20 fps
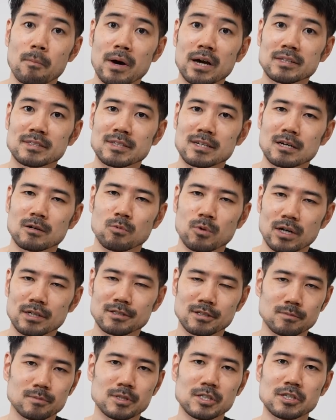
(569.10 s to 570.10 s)
better
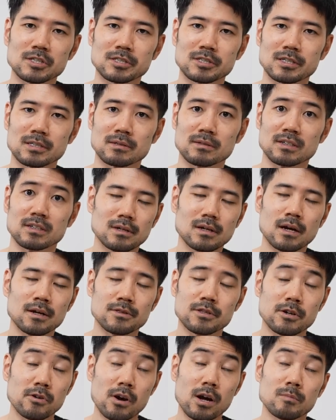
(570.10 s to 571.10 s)
ways of teaching.
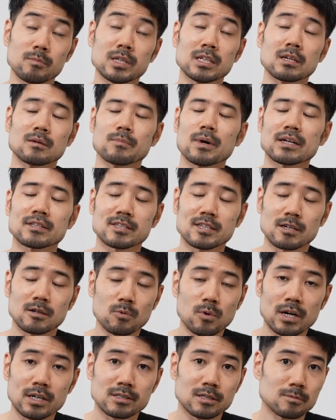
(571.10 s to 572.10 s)
And there are many better
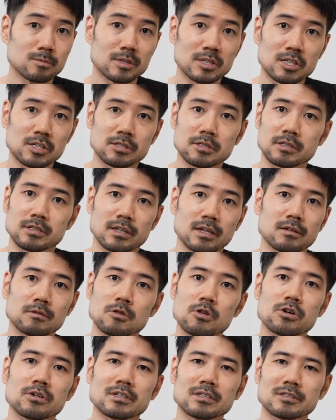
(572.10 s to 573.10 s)
ways of teaching and
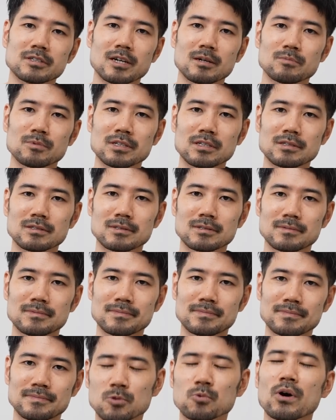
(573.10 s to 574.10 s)
learning Japanese.
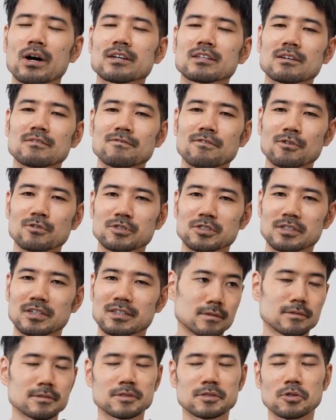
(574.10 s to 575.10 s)
Quite
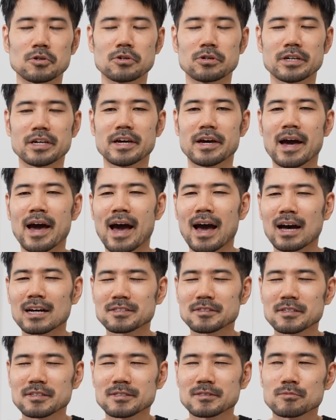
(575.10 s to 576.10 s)
unfortunate. So it
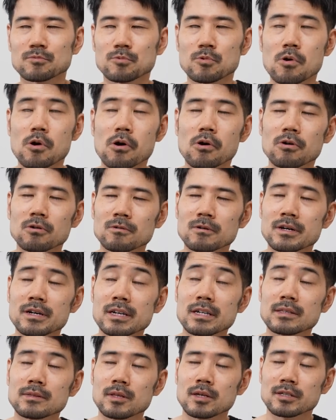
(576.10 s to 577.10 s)
has its role
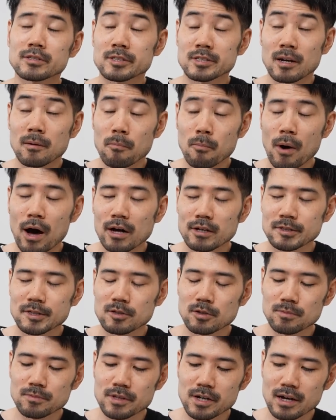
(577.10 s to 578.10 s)
in some parts
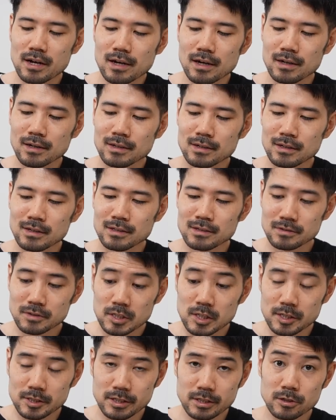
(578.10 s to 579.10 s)
of the
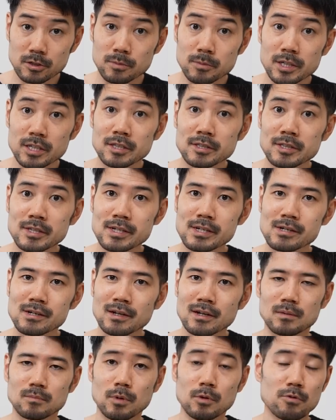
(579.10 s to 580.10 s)
teaching community,
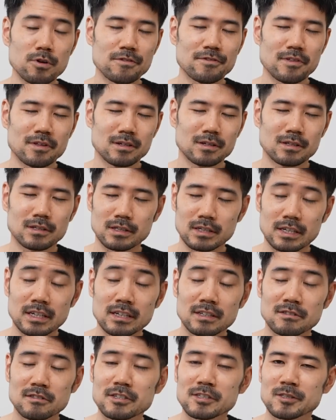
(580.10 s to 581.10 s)
but with
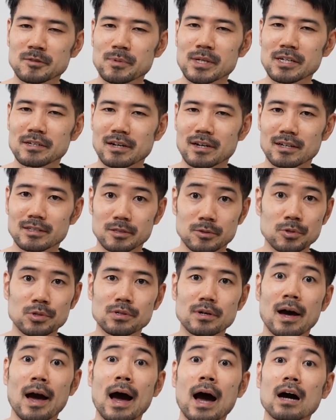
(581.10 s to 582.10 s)
English speakers
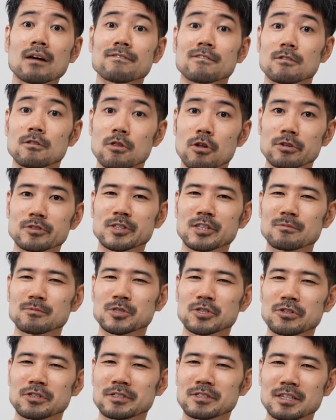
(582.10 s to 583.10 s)
who have lots of
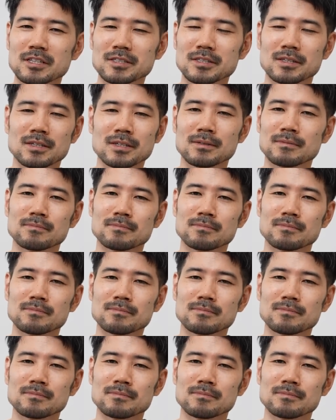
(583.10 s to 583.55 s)
choices,